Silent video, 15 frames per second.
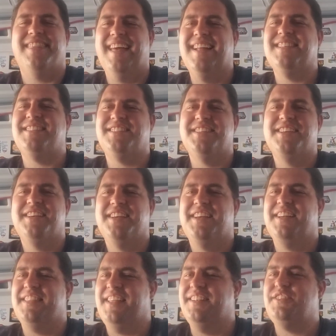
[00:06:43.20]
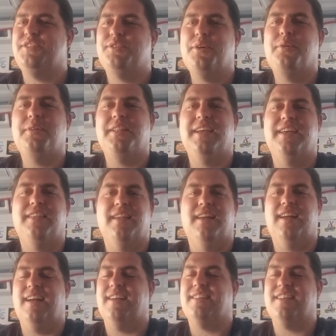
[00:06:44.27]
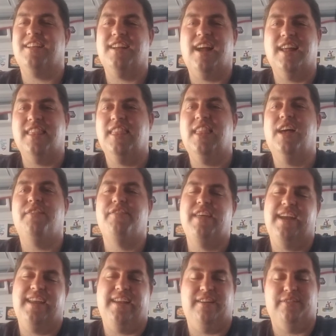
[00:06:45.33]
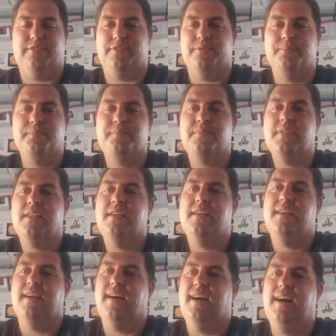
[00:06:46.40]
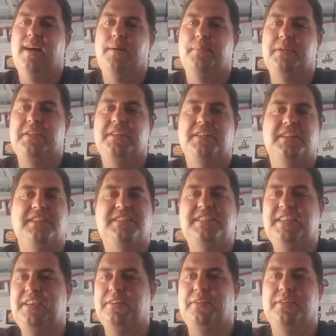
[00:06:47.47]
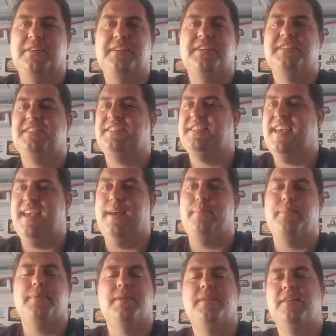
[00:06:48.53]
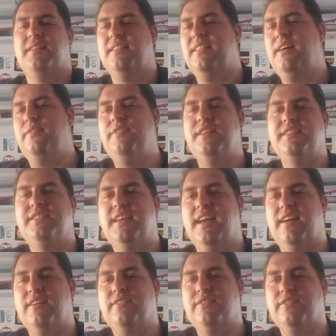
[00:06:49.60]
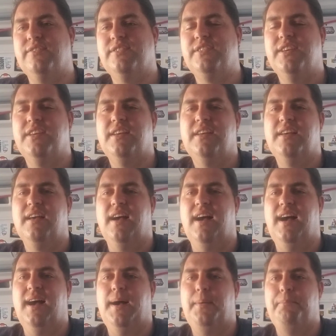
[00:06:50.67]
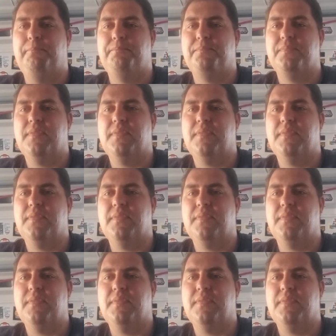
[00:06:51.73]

that's that's totally. I love that character. Um, Teal'c, Sam, love these characters. Um,